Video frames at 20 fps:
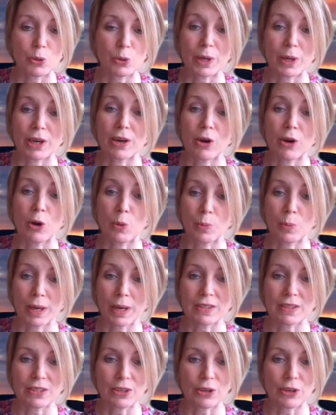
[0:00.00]
So we're
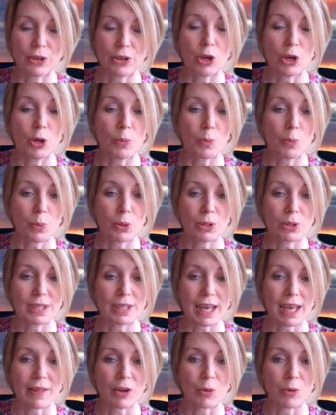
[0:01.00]
hoping to
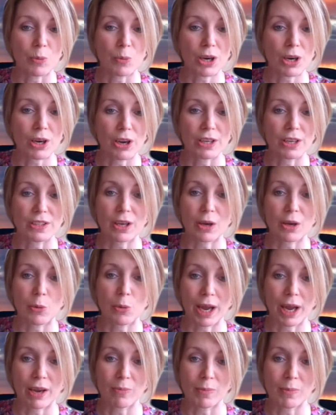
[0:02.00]
pull together and work out
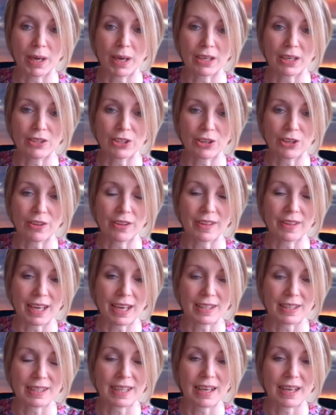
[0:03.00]
a way of making sure that
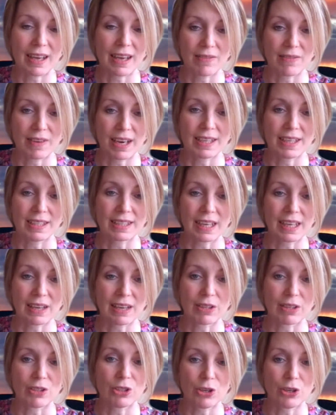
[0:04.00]
that advice is
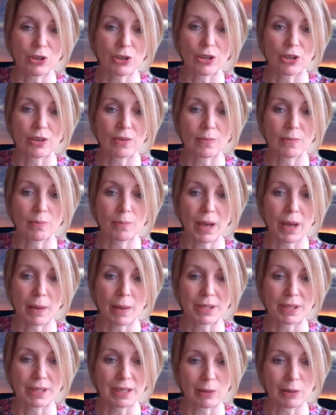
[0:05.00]
given to
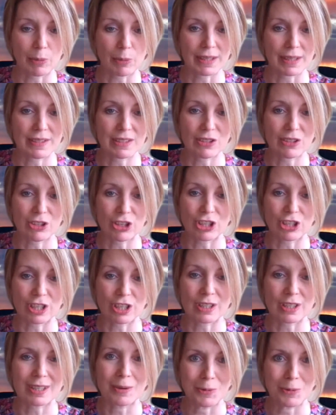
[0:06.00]
payment and e-money
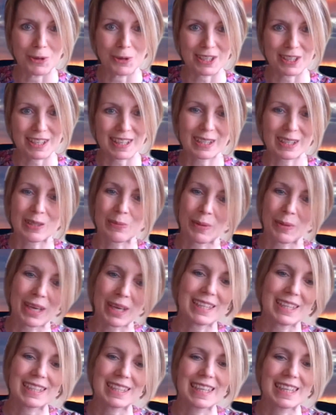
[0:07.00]
institutions. Watch this
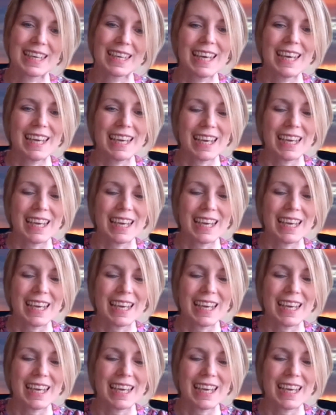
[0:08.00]
space.